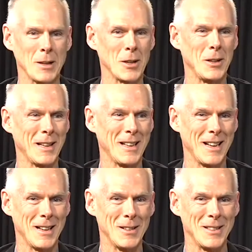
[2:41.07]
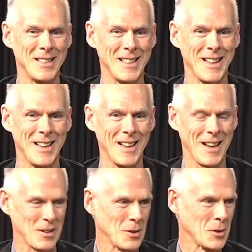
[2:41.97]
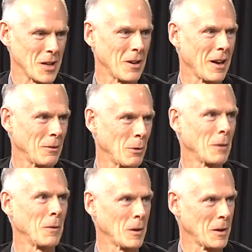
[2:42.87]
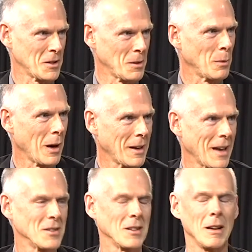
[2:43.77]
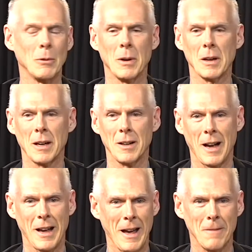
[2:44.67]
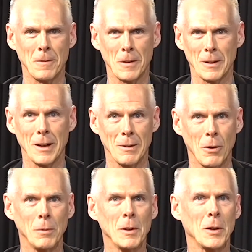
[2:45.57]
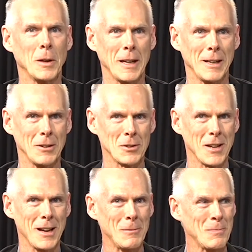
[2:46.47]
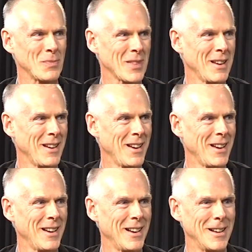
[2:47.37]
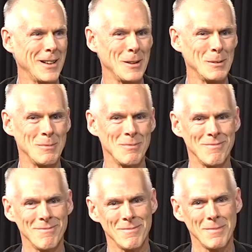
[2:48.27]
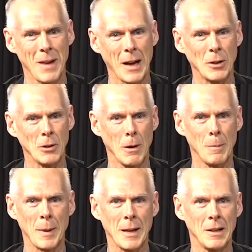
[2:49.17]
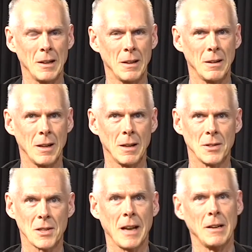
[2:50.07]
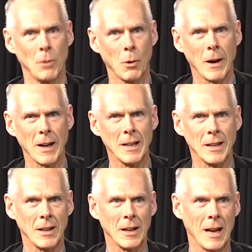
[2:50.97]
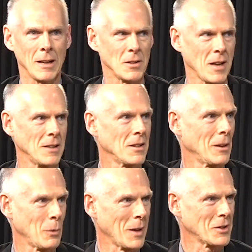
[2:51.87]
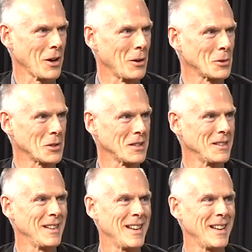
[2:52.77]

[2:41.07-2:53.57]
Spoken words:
Mitchell, and as you shared, I work for Christian Broadcasting Network. I have for over 30 years now. I grew up in the state of Oregon in the United States on the West Coast,